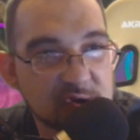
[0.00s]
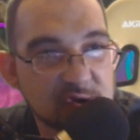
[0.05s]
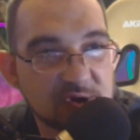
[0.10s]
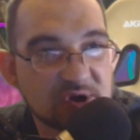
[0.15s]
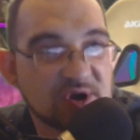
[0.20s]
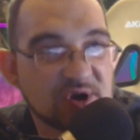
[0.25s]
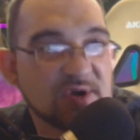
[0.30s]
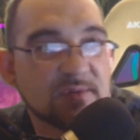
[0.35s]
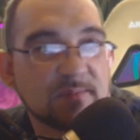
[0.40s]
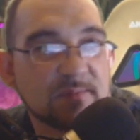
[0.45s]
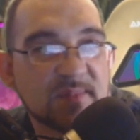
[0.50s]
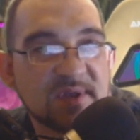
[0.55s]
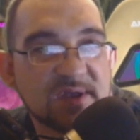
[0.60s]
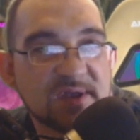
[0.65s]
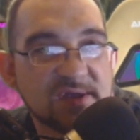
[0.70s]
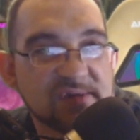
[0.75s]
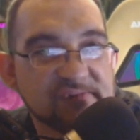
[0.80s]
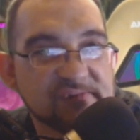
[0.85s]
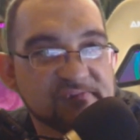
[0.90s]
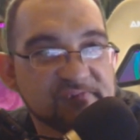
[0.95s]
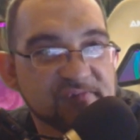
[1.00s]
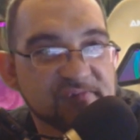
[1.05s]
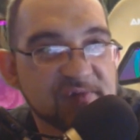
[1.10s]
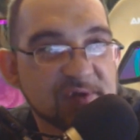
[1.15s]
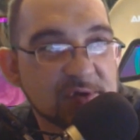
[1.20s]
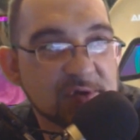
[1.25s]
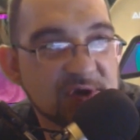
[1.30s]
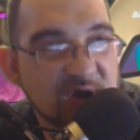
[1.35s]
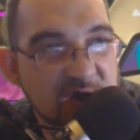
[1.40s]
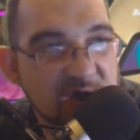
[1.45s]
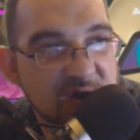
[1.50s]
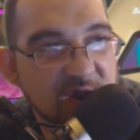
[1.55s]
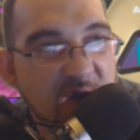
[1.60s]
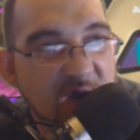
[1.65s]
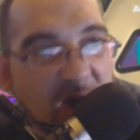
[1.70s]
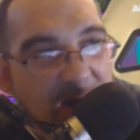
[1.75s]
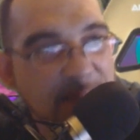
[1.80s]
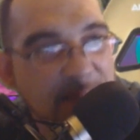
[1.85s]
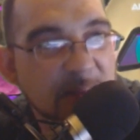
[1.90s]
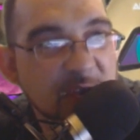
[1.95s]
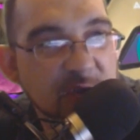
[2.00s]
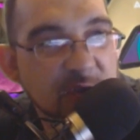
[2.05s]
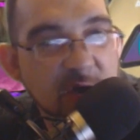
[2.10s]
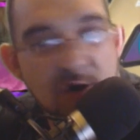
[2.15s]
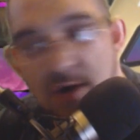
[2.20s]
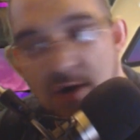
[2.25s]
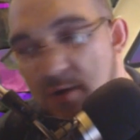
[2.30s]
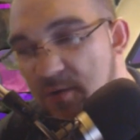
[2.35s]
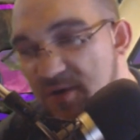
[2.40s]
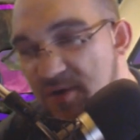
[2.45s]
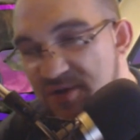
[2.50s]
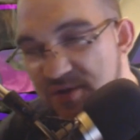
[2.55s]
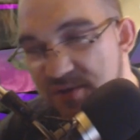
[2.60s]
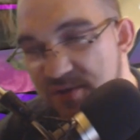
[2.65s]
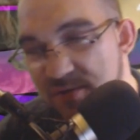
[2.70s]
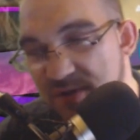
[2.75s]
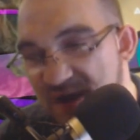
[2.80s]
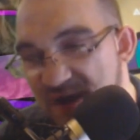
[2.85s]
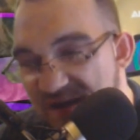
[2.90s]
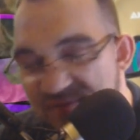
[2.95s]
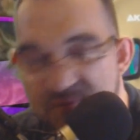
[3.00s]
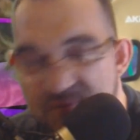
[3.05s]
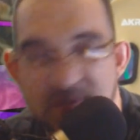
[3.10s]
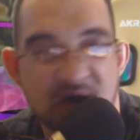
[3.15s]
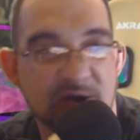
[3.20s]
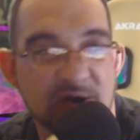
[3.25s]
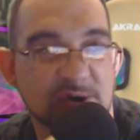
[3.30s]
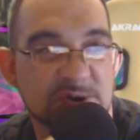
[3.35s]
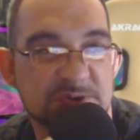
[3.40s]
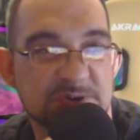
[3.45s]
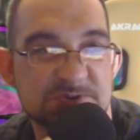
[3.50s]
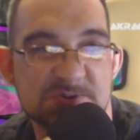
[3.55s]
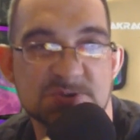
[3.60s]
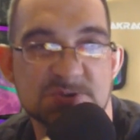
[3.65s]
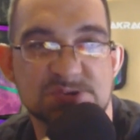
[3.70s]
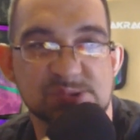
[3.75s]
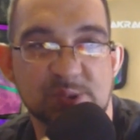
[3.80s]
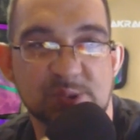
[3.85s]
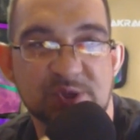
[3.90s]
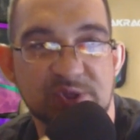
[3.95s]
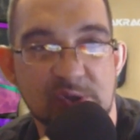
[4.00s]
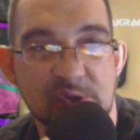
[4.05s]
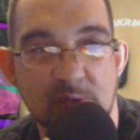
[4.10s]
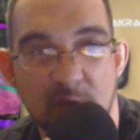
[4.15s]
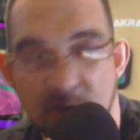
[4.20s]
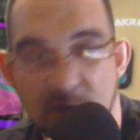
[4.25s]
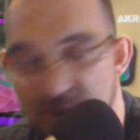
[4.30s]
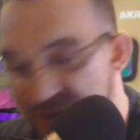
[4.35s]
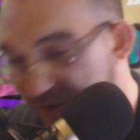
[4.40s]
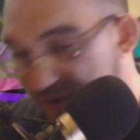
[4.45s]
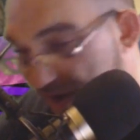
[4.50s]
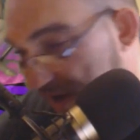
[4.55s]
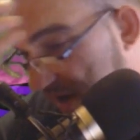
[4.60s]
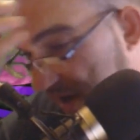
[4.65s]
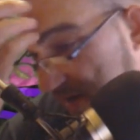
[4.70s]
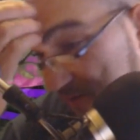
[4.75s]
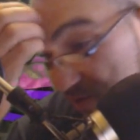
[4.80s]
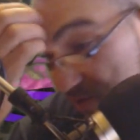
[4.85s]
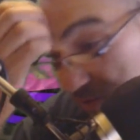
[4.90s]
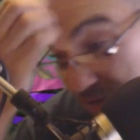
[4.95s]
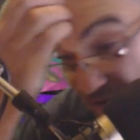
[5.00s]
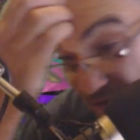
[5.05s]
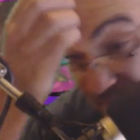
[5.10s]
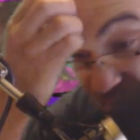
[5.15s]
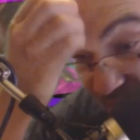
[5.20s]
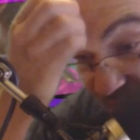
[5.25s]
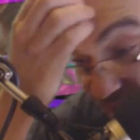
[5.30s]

good if you're not on the go and you have a bottle of juice with you all the time or right